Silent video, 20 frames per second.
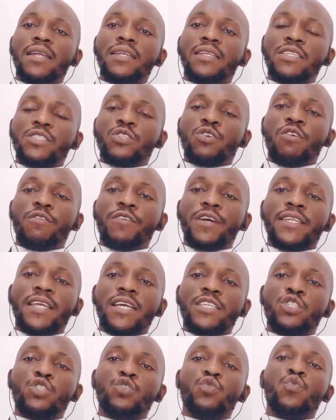discovered
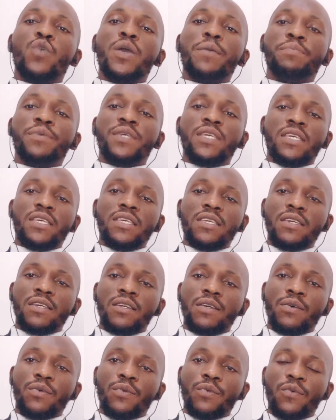that you were B
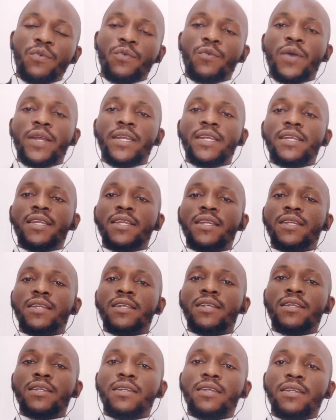when
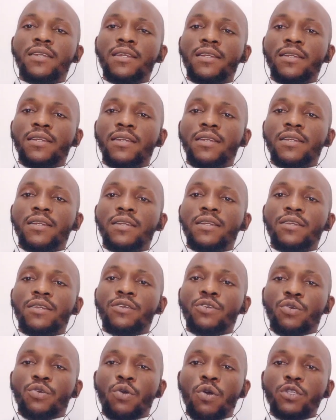
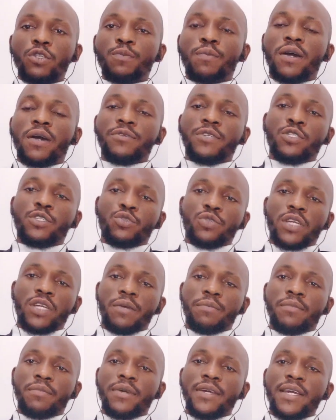you got married to
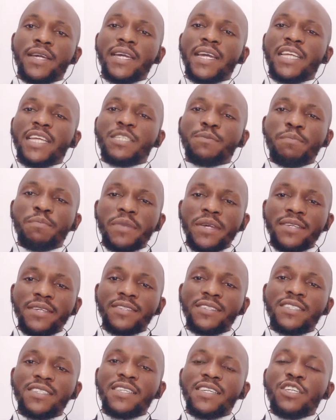them. It
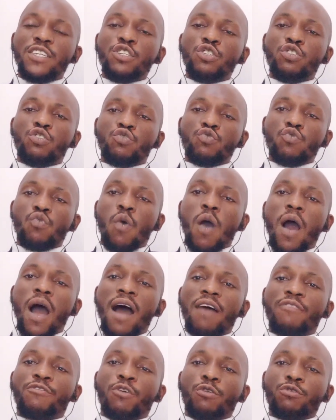means you
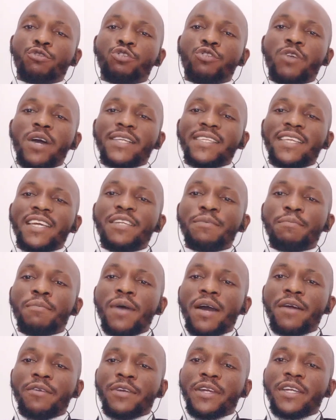have contracted
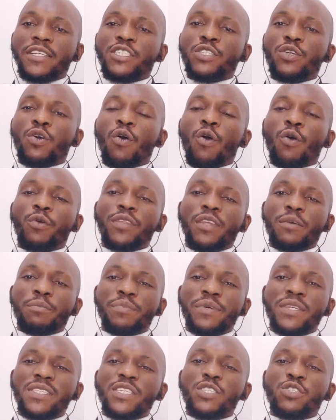marriage on the
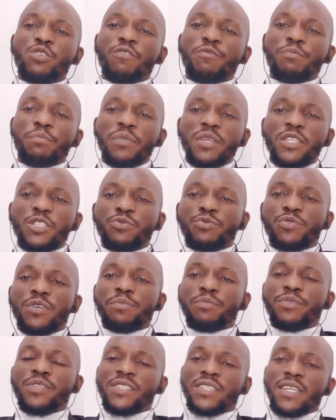basis of
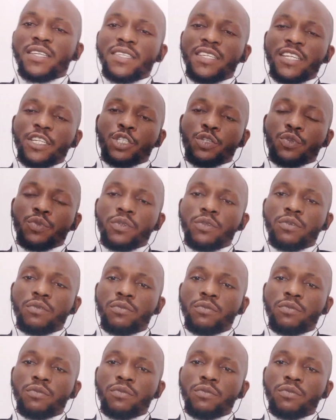misrepresentation.